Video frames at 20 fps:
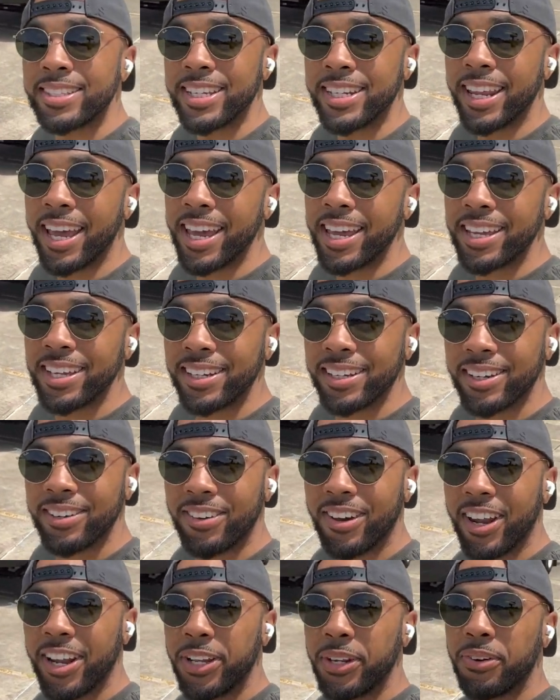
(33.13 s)
today, I'm
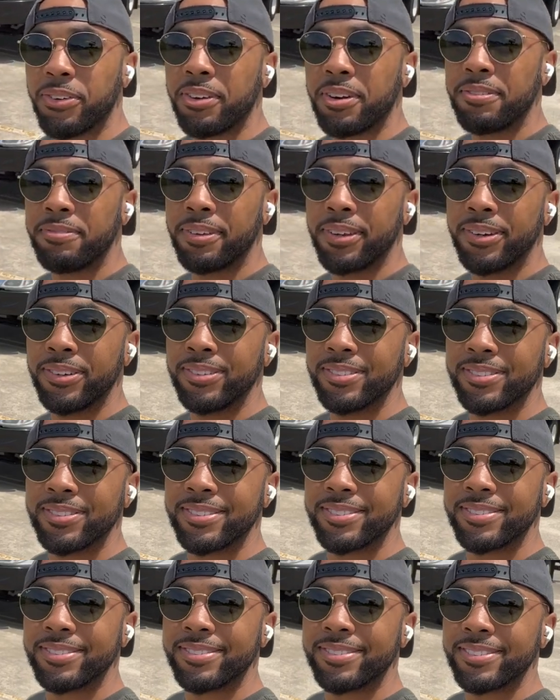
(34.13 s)
going to do a review
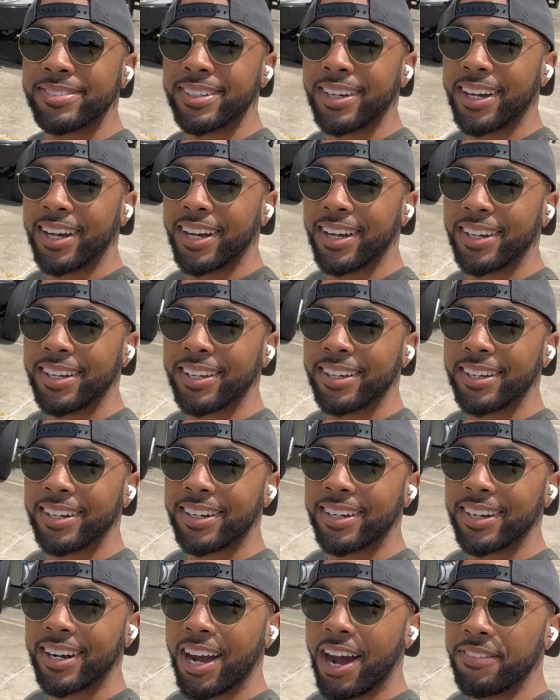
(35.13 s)

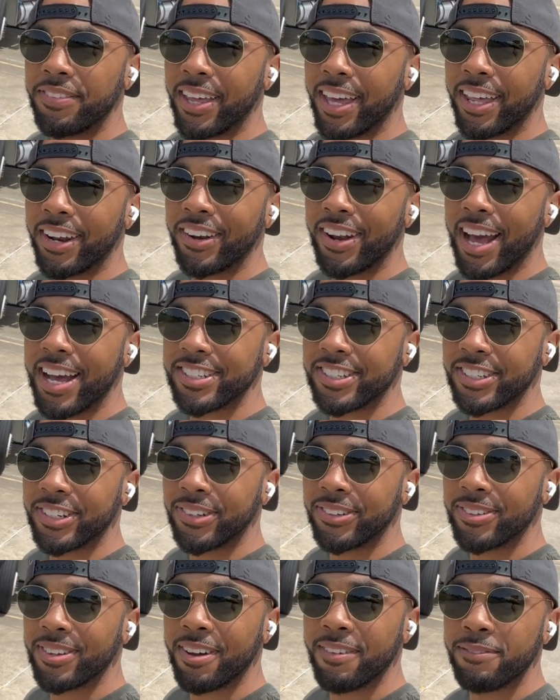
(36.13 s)
of the
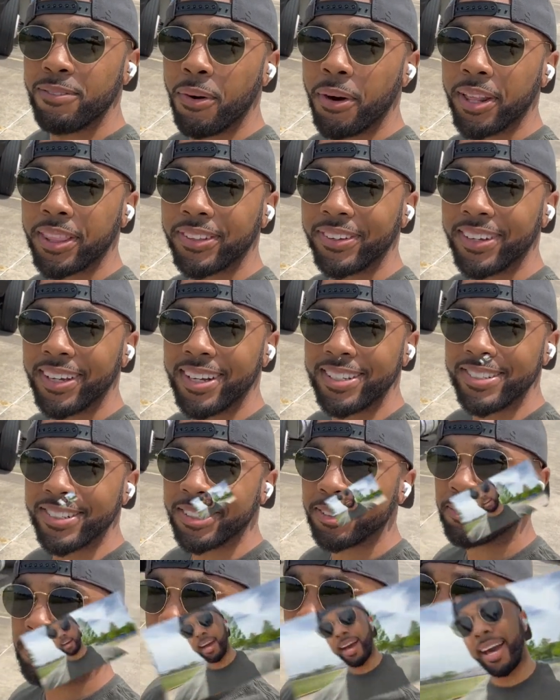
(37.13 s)
International 4300.
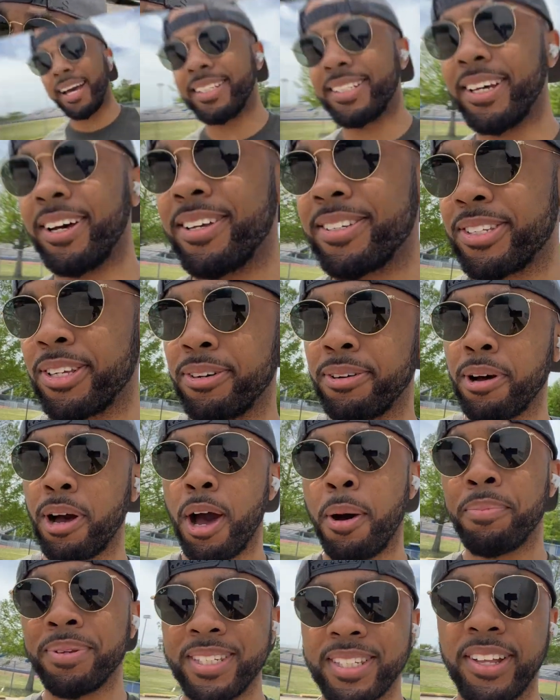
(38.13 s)
All right, y'all, so I'm
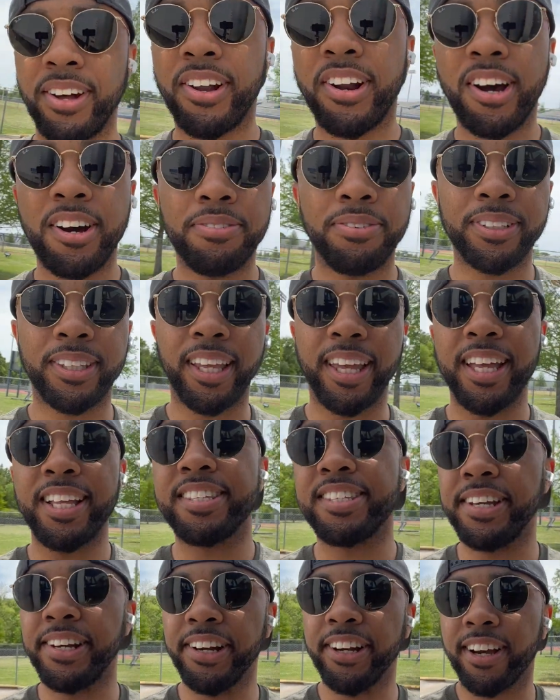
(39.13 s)
going to start off with the
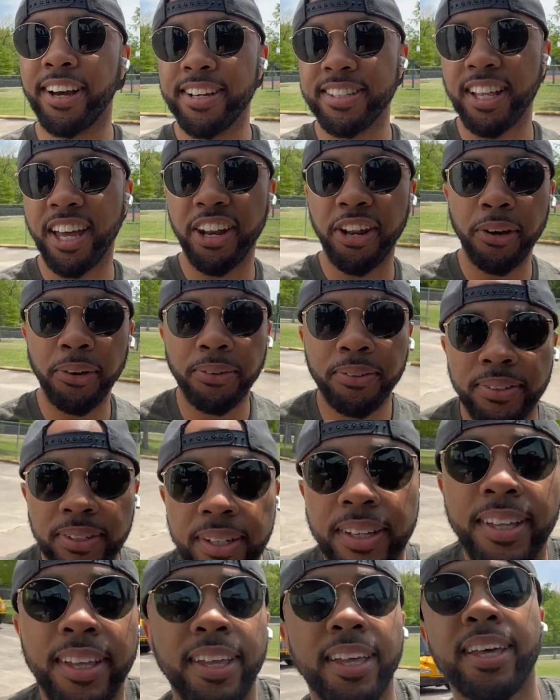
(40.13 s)
interior because I know
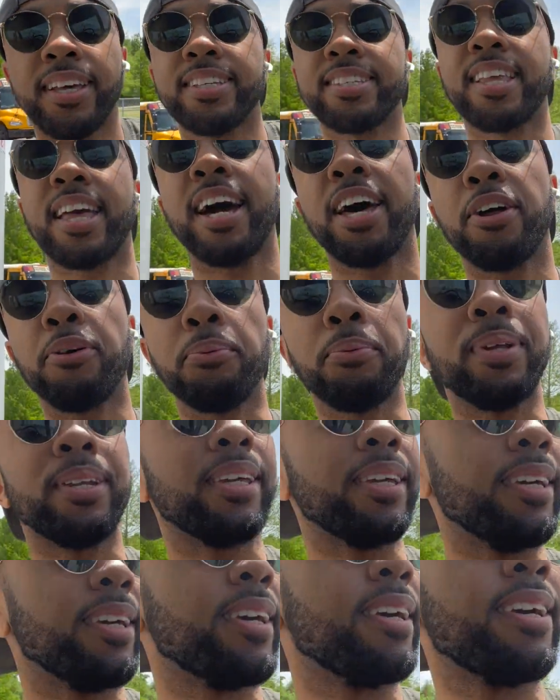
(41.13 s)
it's kind of
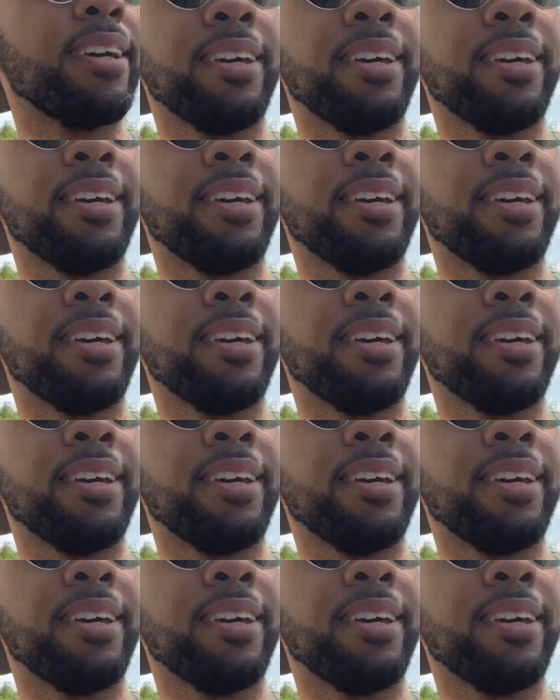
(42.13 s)
windy